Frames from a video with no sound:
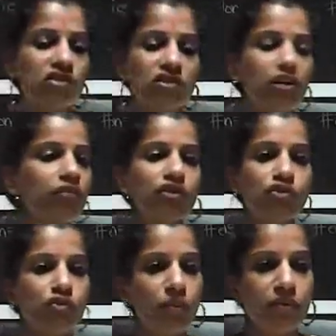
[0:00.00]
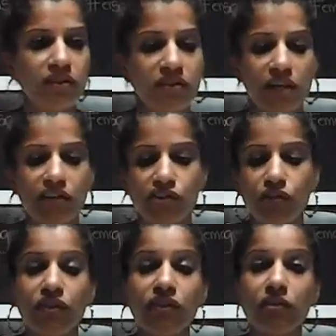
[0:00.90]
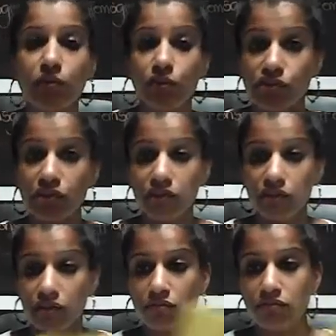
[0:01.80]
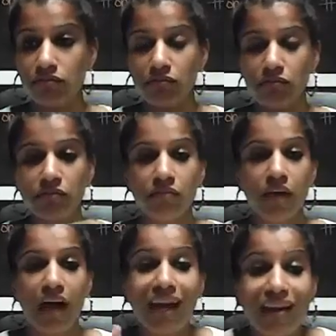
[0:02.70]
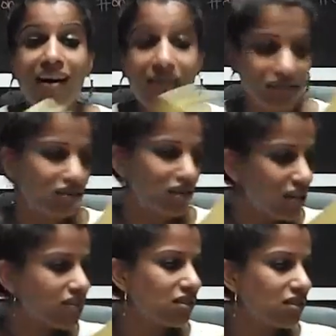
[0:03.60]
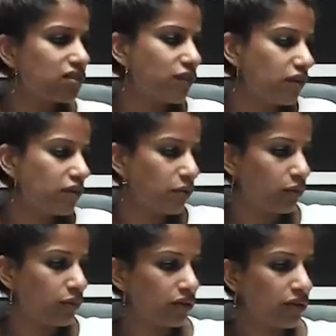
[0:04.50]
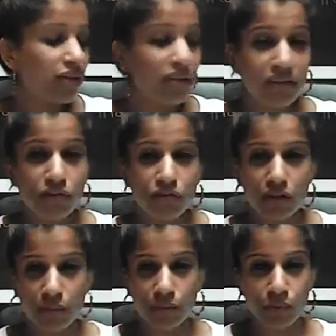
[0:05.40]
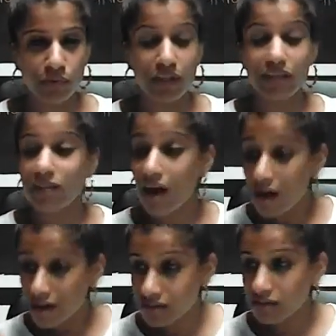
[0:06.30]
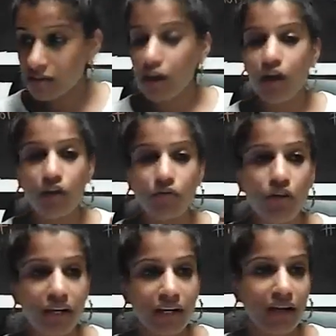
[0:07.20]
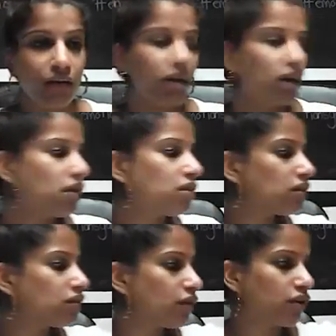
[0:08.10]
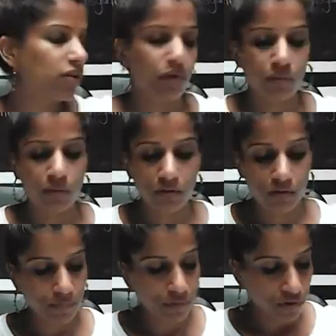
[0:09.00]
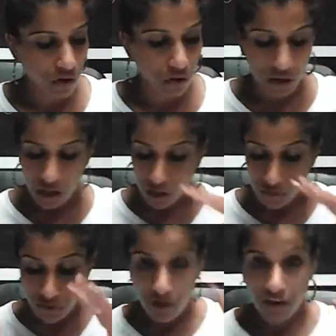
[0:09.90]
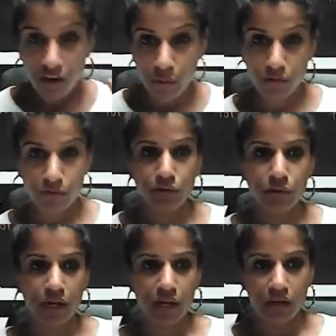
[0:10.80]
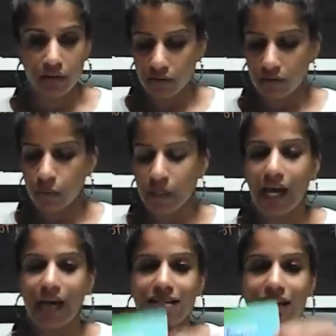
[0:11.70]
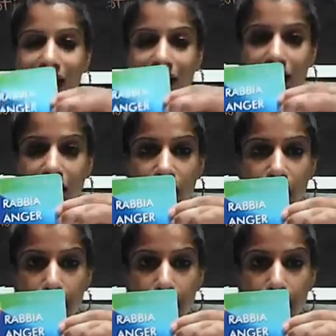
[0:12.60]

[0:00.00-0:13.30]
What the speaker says: just get a visual representation of these emotions and us in this very moment. And this is really important. It's us right now in this very moment. So very quick review again. We had anger,